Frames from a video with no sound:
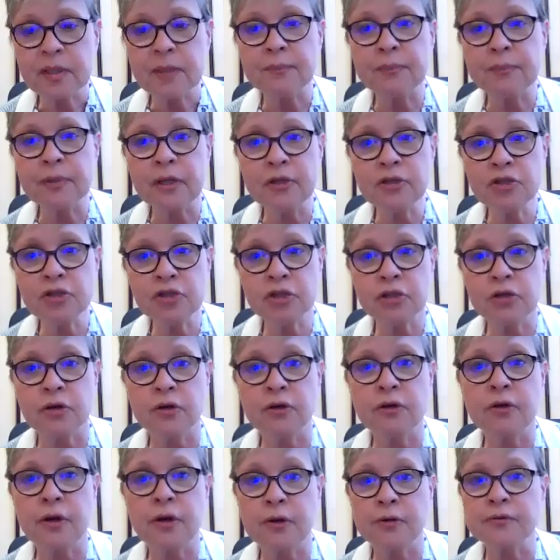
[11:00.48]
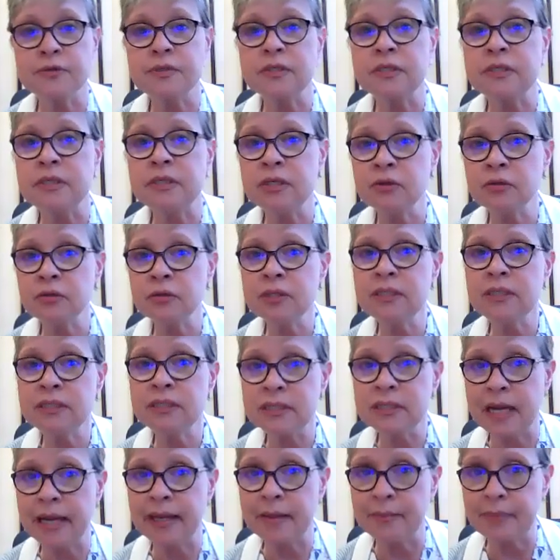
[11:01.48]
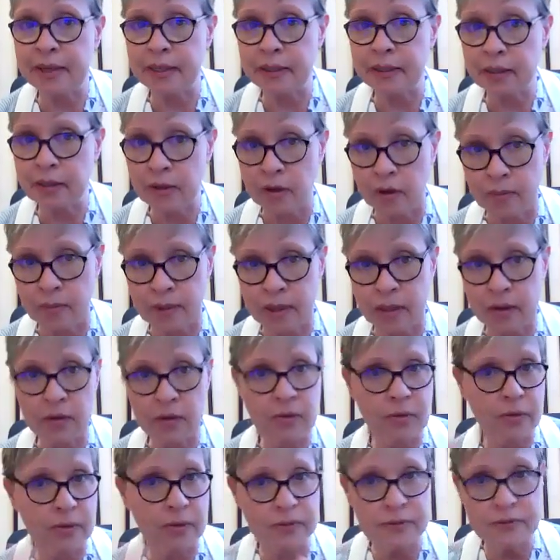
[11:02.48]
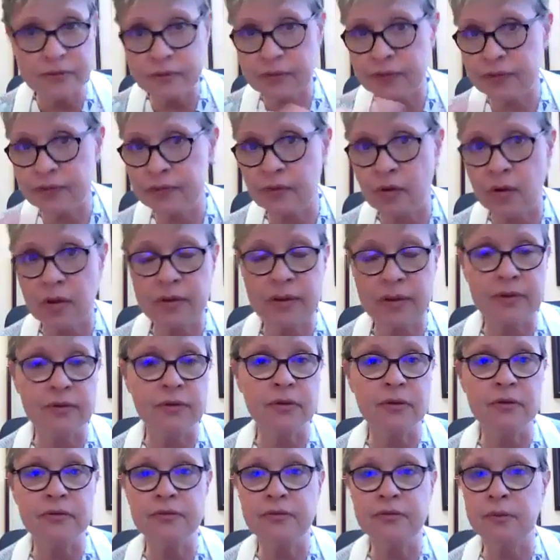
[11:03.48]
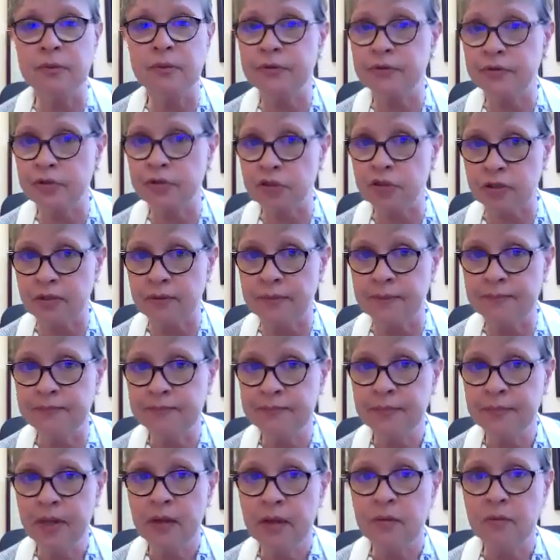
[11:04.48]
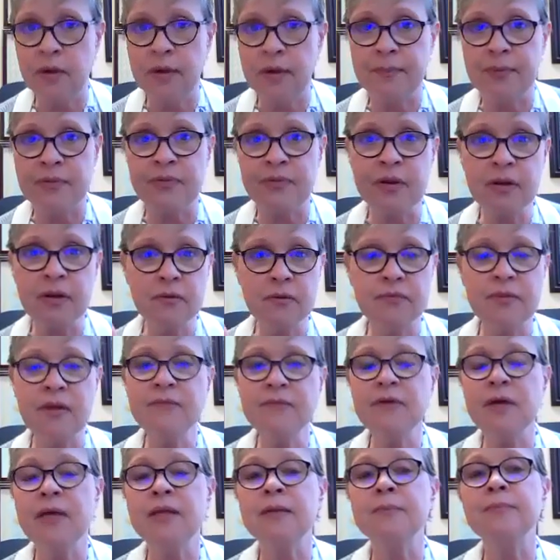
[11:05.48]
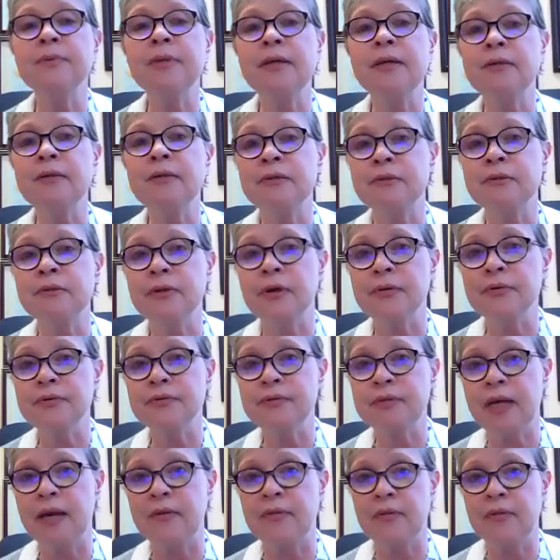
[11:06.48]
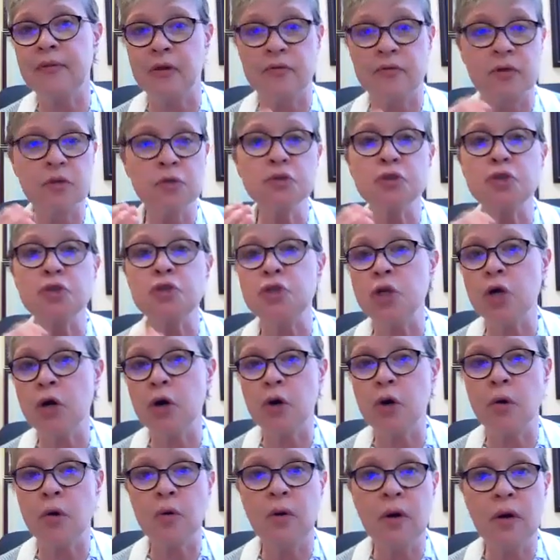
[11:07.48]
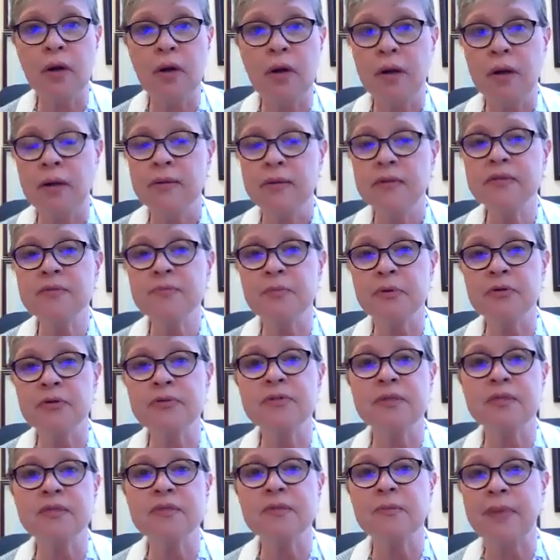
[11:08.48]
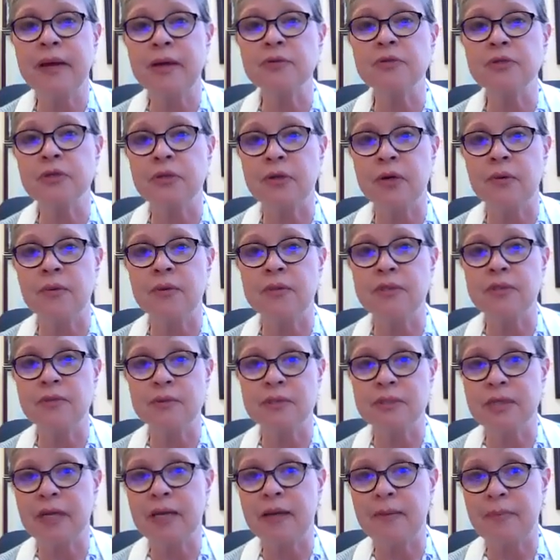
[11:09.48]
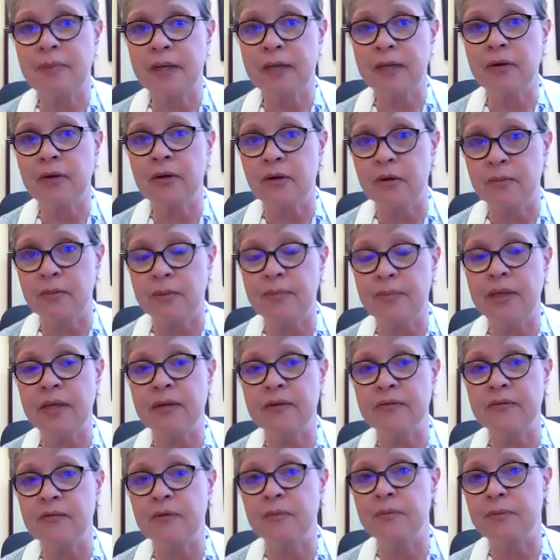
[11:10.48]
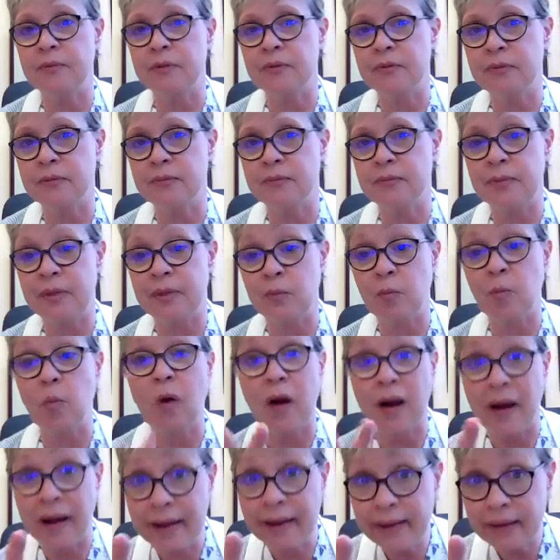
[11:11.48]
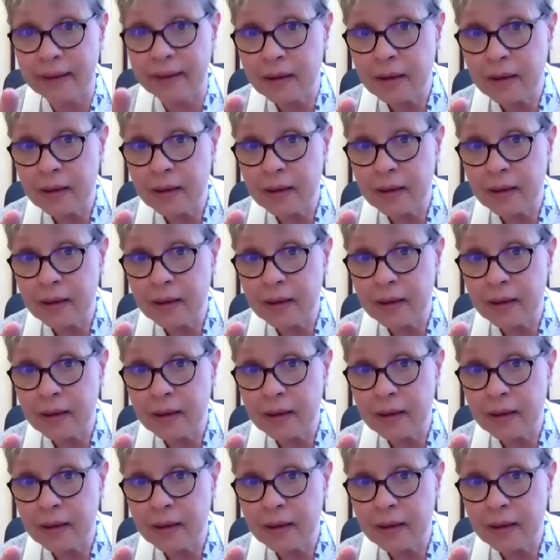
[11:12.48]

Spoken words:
blood sugar goes nearly diabetic coma. Of course, this is all under supervision, right? But they've got a blood glucose down there. This person is about to go into a diabetic coma because of why?